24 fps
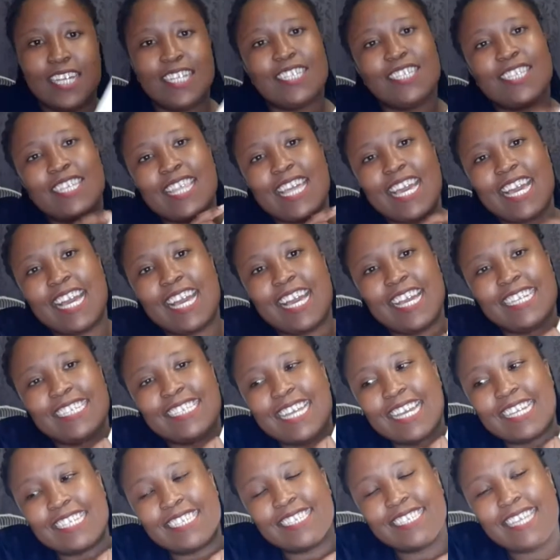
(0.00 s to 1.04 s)
to the
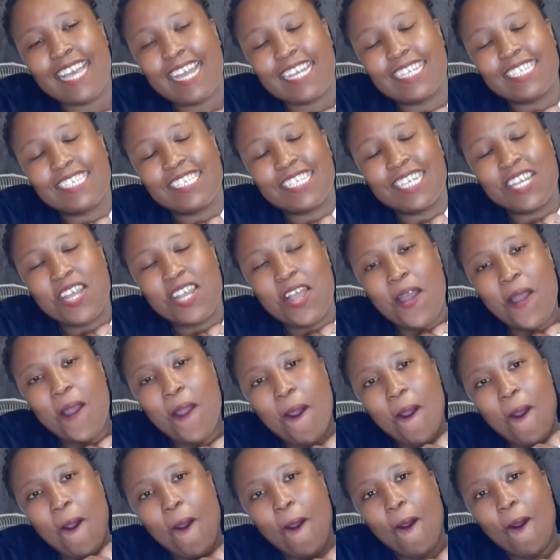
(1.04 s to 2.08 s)
dissection
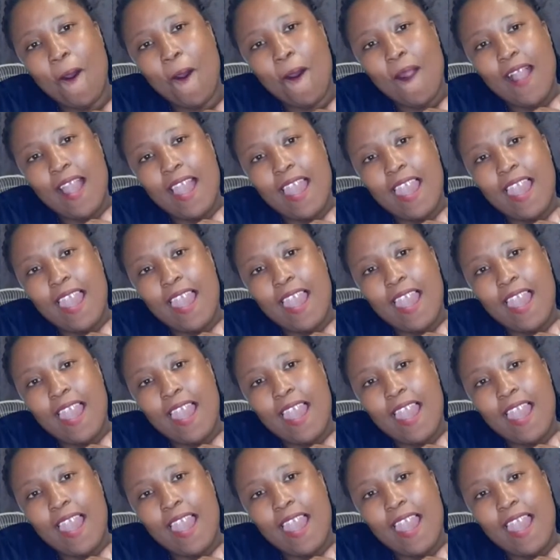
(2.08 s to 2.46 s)
hall.